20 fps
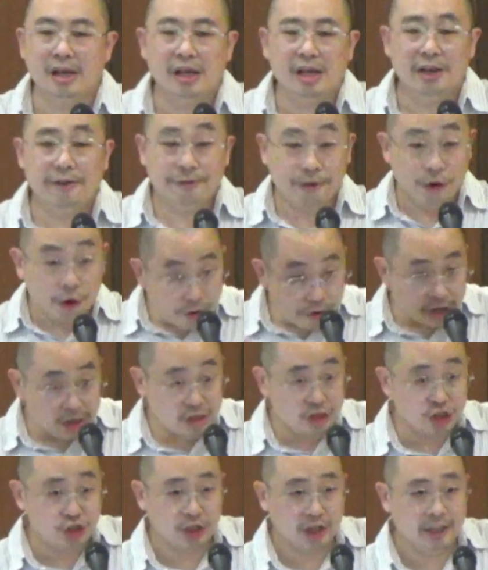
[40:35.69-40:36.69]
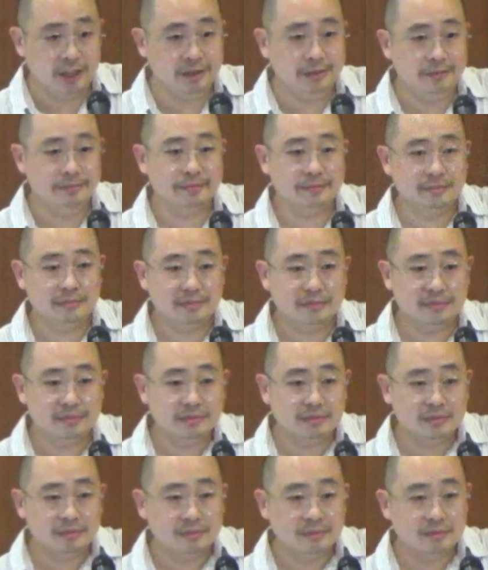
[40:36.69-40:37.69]
if you're a Christian,
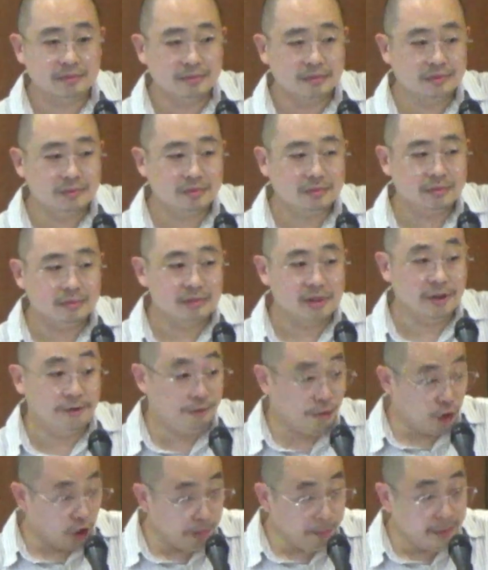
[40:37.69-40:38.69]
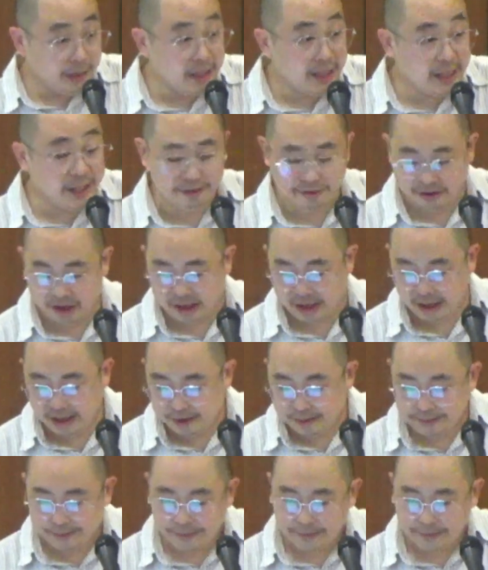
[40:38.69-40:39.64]
if you're a believer,